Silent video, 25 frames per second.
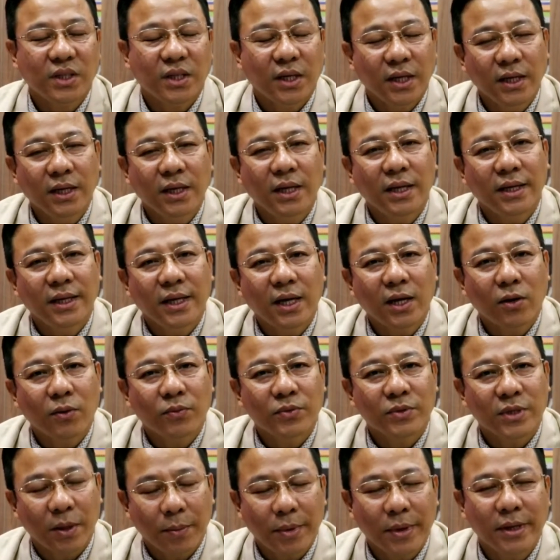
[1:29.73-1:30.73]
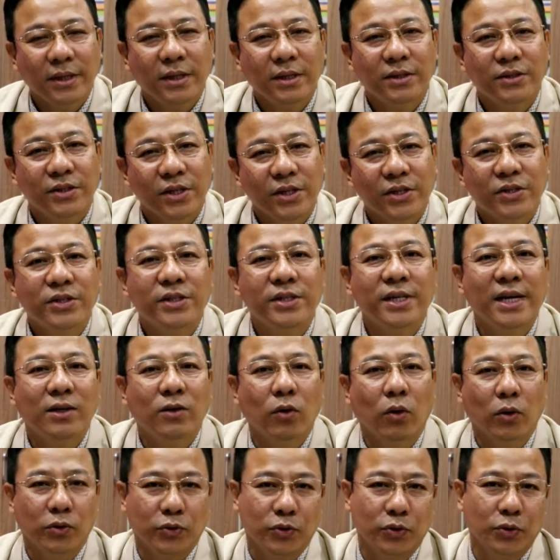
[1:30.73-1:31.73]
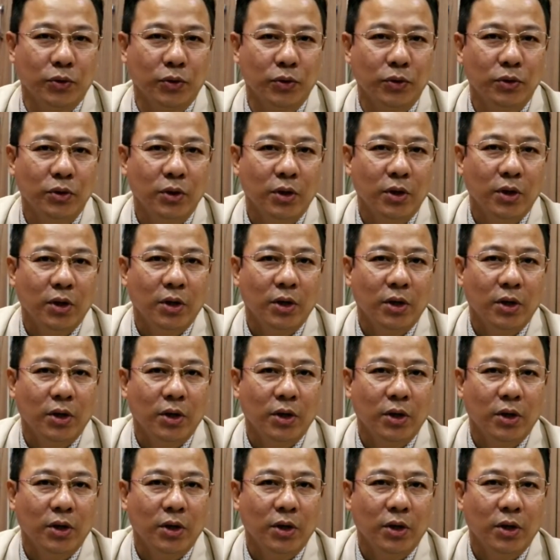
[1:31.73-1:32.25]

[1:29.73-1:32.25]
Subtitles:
In the year of 1768 also,